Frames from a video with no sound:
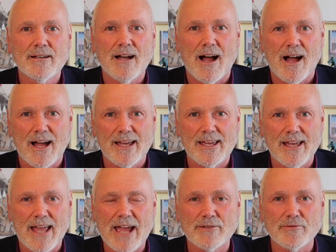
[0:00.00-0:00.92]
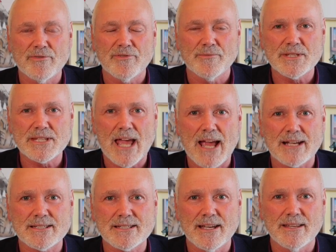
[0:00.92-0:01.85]
Hi, Andrew from
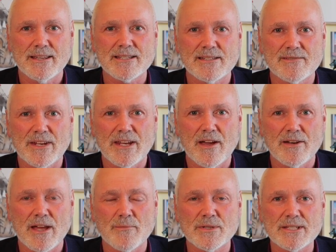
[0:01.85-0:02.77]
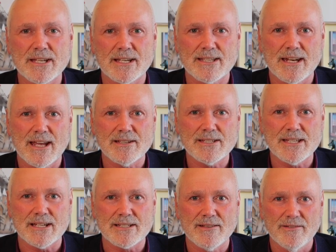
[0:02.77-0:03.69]
SACS, and this is video number 6 in our
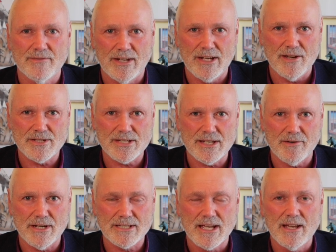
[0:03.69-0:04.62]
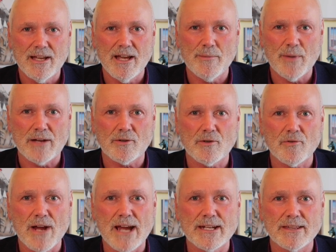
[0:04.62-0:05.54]
6-video series about
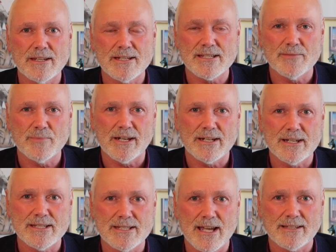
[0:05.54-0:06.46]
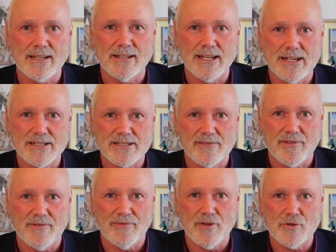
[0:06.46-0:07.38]
creating the disability sector leaders of
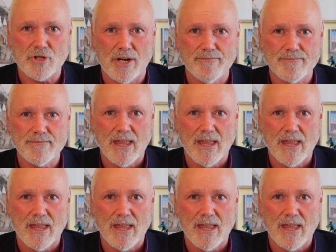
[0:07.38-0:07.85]
the future.